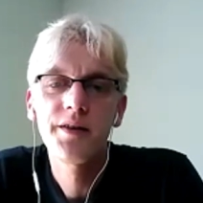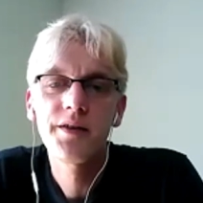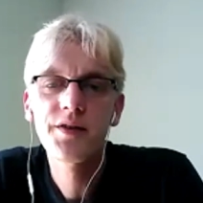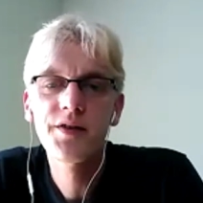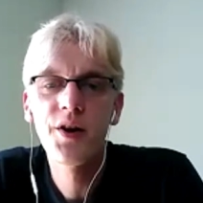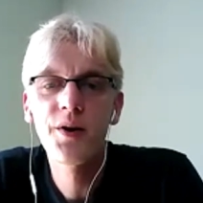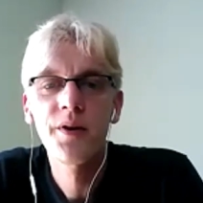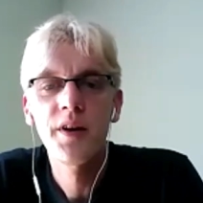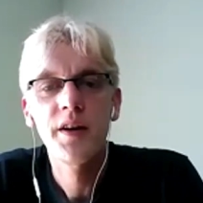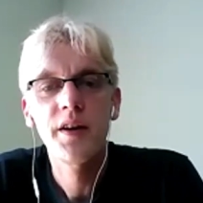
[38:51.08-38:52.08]

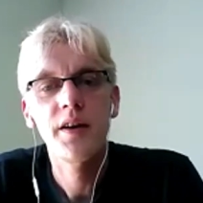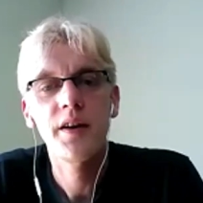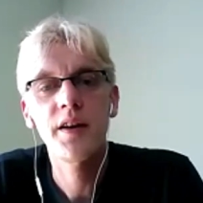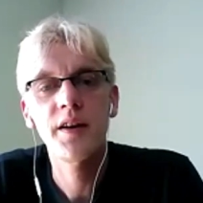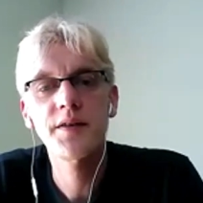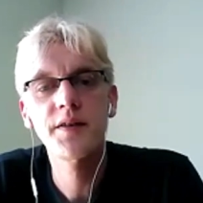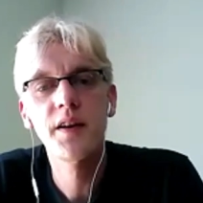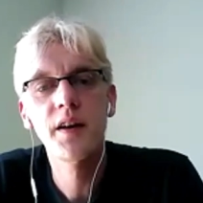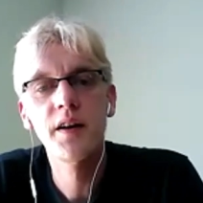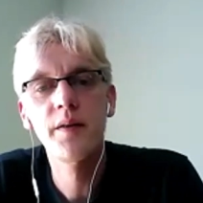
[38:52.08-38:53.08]
So
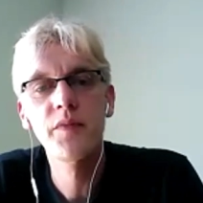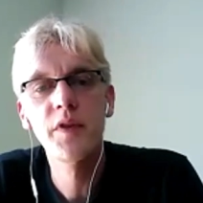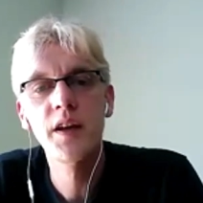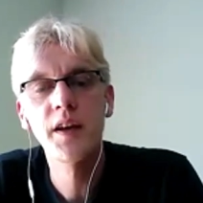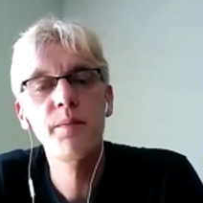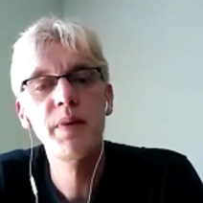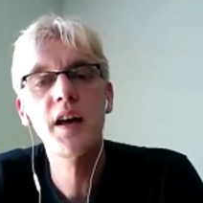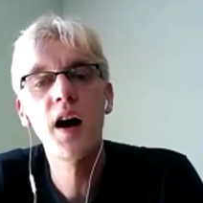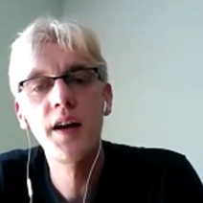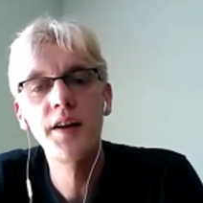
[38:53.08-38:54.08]
it's it can be
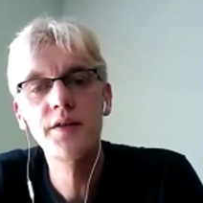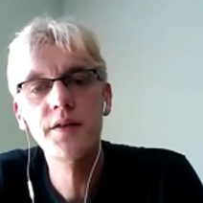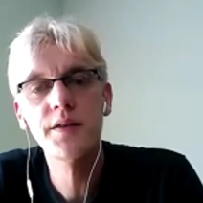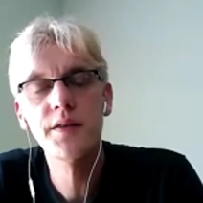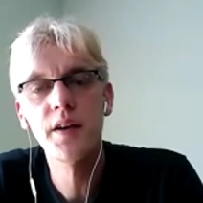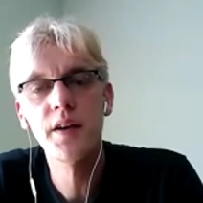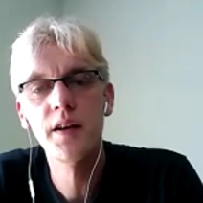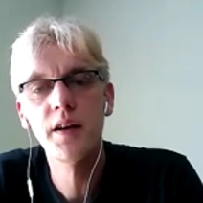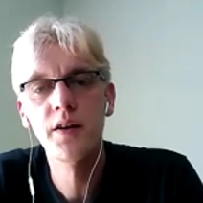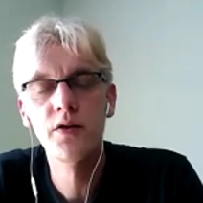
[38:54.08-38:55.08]
guidance, and
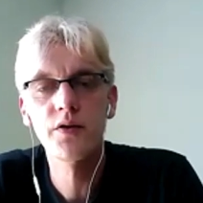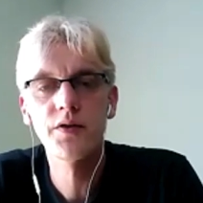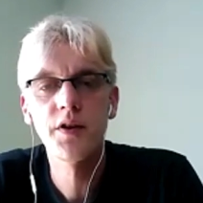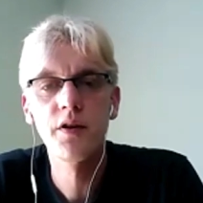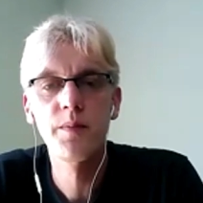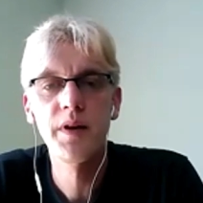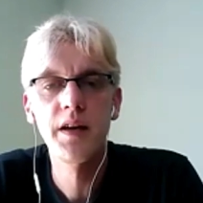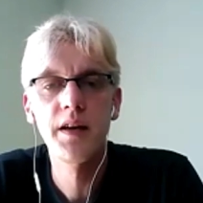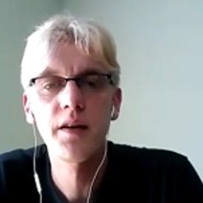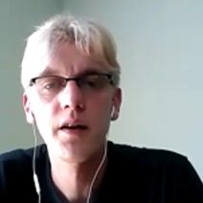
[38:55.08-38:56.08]
it can also
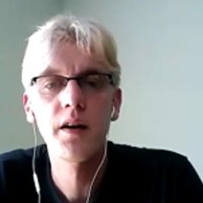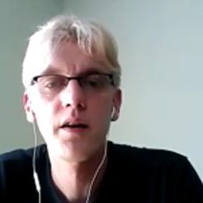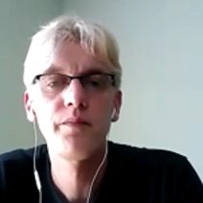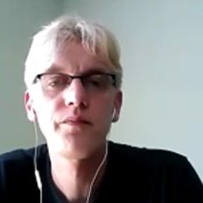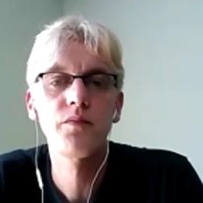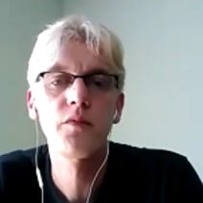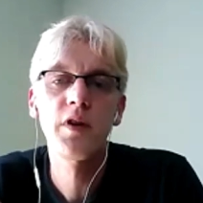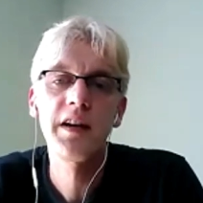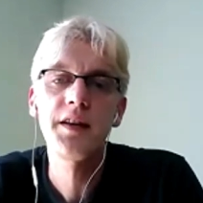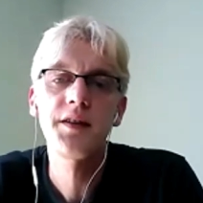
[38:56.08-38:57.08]
be
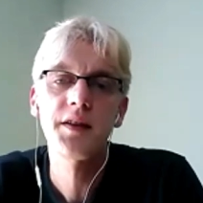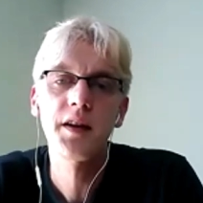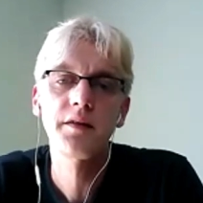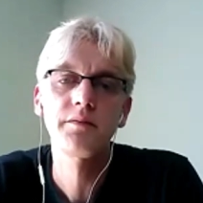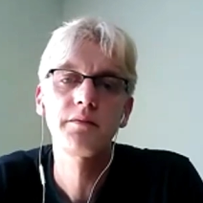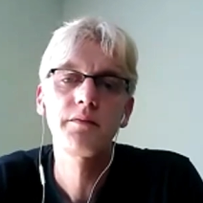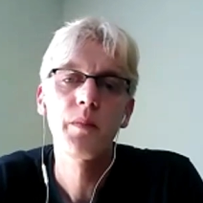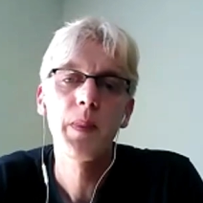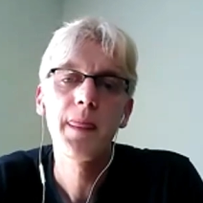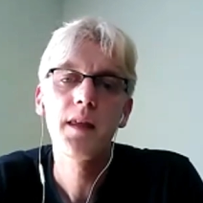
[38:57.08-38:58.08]
releasing
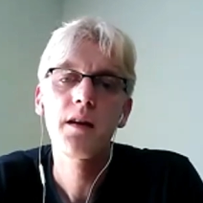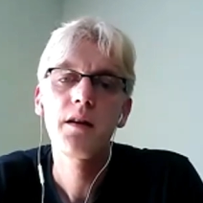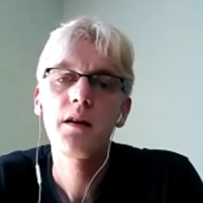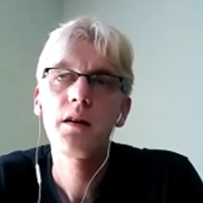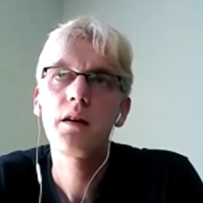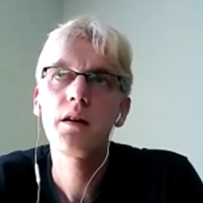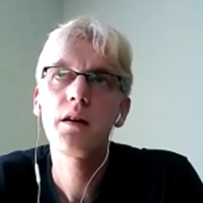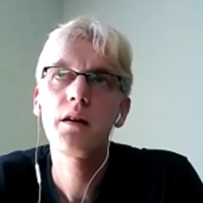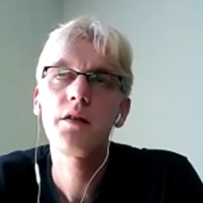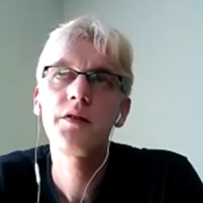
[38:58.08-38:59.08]

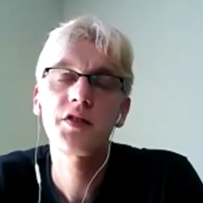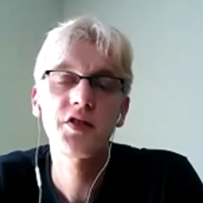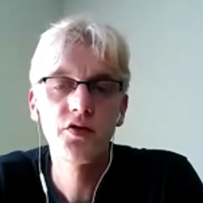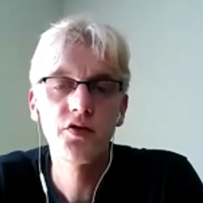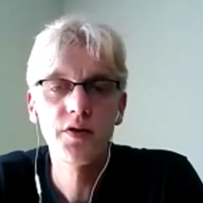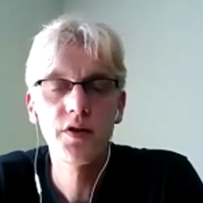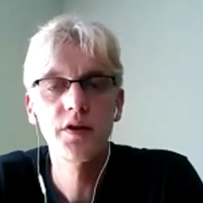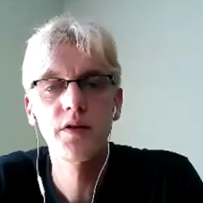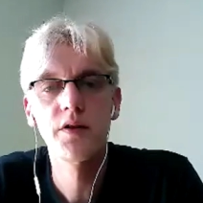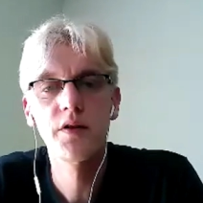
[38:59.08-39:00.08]

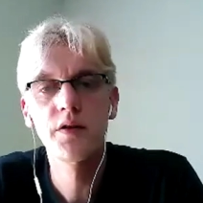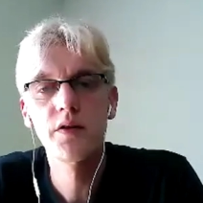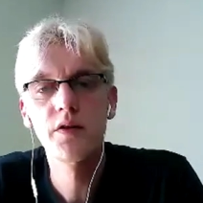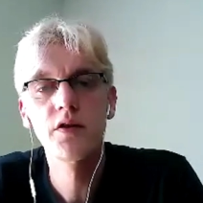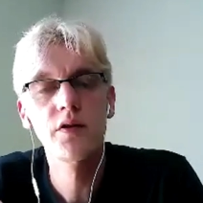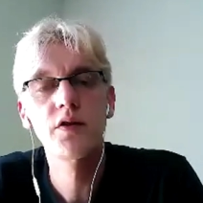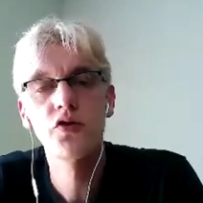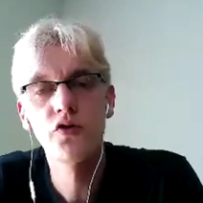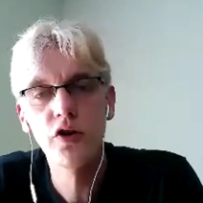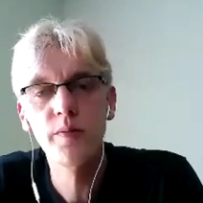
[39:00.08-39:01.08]
the
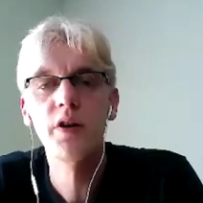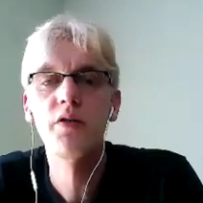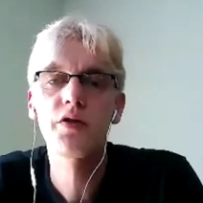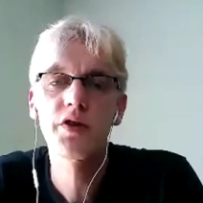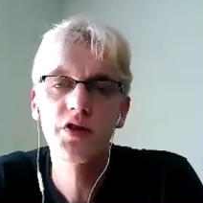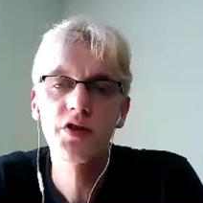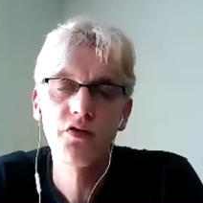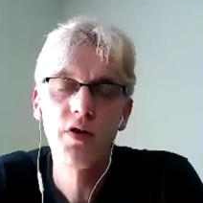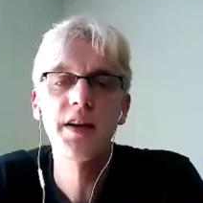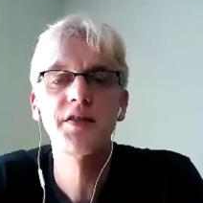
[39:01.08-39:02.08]
trauma or the
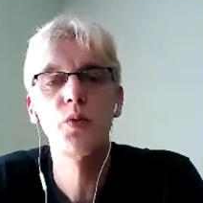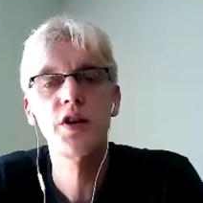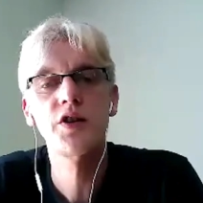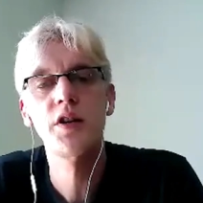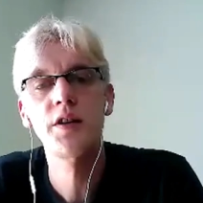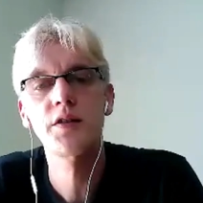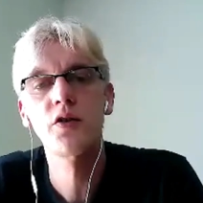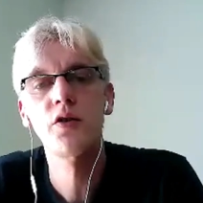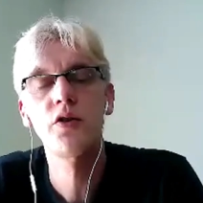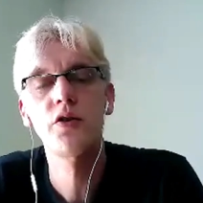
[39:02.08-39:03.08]
stress which is
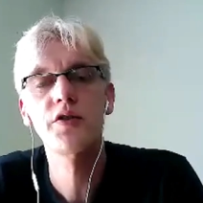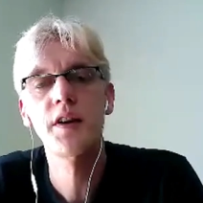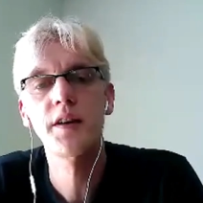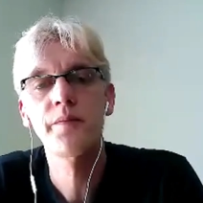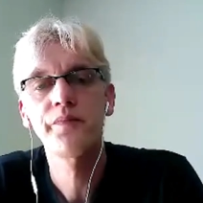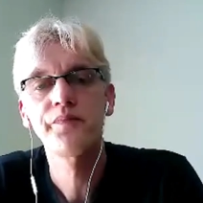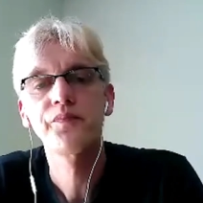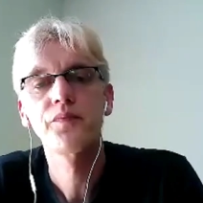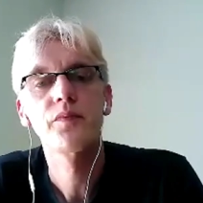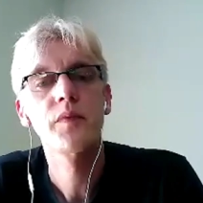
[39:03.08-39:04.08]
causing
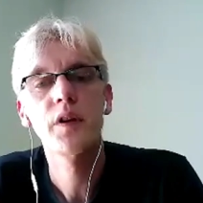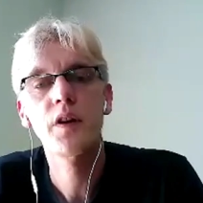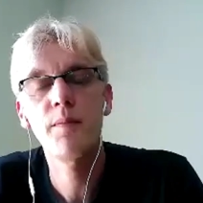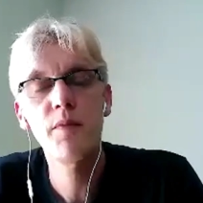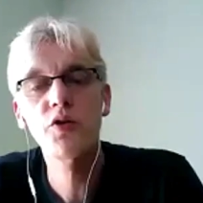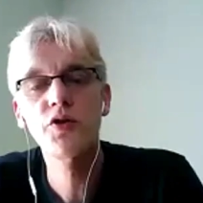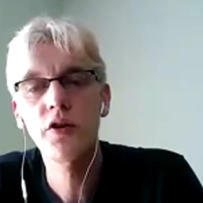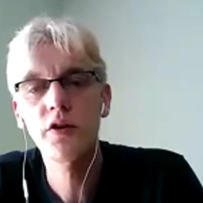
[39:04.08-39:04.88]
emotional